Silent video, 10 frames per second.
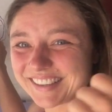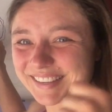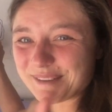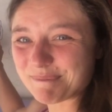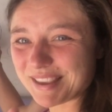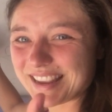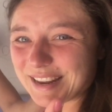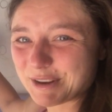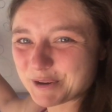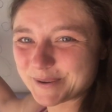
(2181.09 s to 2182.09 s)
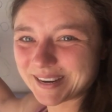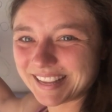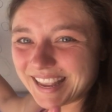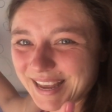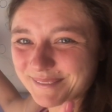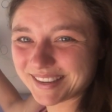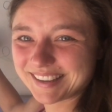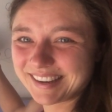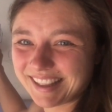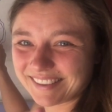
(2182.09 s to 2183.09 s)
I'm me, I know who I am, I
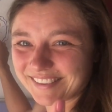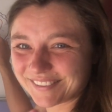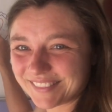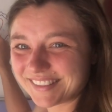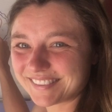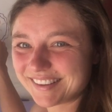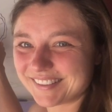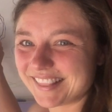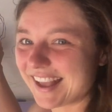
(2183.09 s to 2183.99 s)
connect, I do this, I do